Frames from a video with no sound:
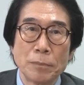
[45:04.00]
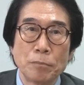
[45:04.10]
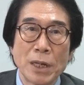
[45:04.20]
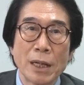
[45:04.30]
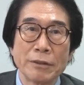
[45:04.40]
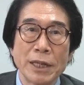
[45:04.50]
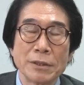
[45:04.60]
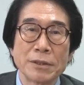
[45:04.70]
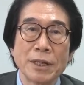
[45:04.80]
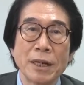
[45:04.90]

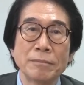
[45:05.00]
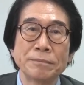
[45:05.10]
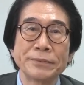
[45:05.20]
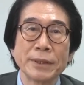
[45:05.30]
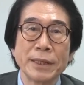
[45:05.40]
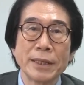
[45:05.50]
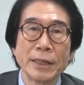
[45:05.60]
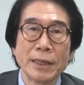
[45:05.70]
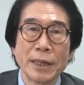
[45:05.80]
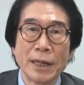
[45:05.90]
evaluate them,
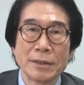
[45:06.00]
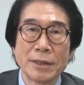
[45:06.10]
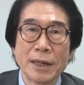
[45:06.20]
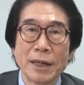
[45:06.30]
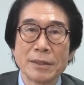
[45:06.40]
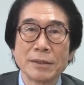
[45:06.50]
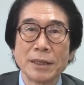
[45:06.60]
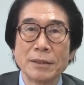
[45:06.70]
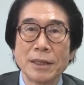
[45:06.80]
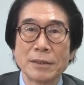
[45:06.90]
and that
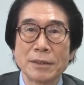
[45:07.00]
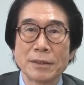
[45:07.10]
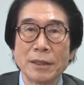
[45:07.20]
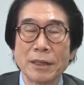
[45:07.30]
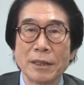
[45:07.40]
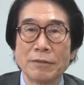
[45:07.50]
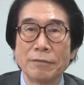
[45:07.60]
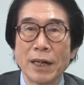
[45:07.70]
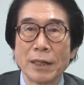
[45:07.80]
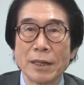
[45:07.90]
the necessary
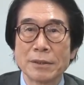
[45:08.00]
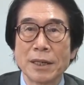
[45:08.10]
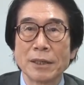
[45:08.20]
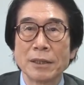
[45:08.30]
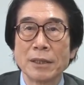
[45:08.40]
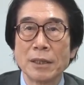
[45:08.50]
financing